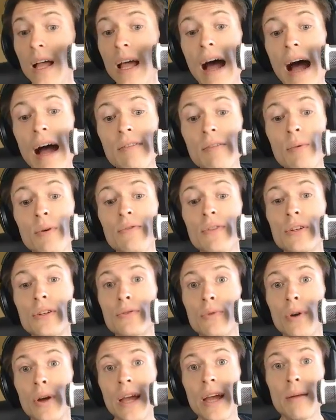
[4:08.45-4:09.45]
I haven't moved this
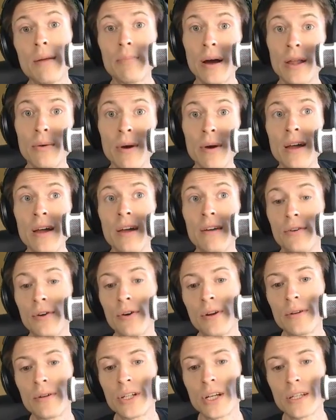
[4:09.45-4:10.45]
rook yet. By the way, if you're
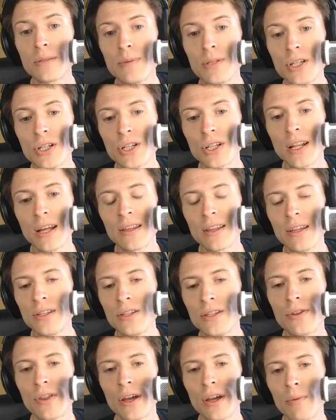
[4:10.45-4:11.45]
in a chess position like this and
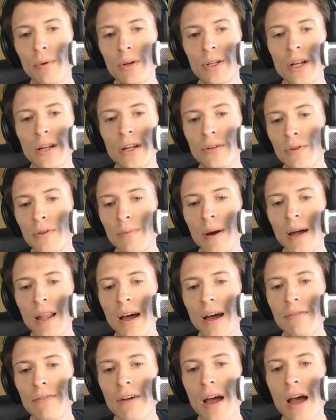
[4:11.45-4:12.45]
you're thinking, what should I do with my life?